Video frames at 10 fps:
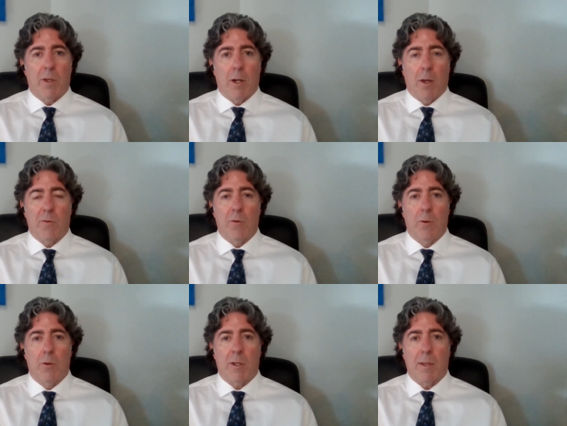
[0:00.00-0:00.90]
can
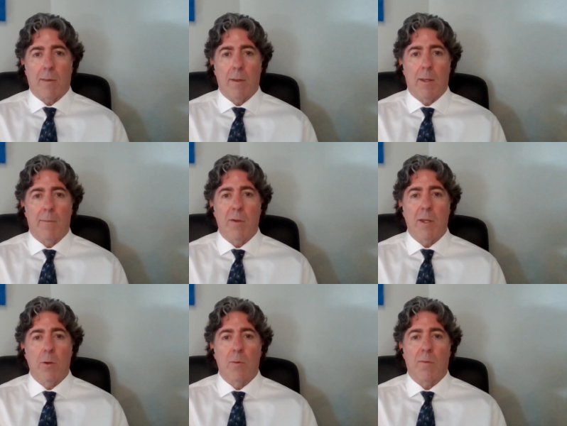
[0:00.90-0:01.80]
also look at the
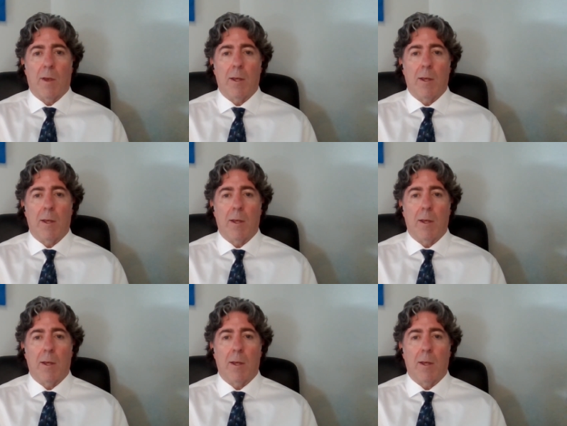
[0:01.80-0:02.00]
videos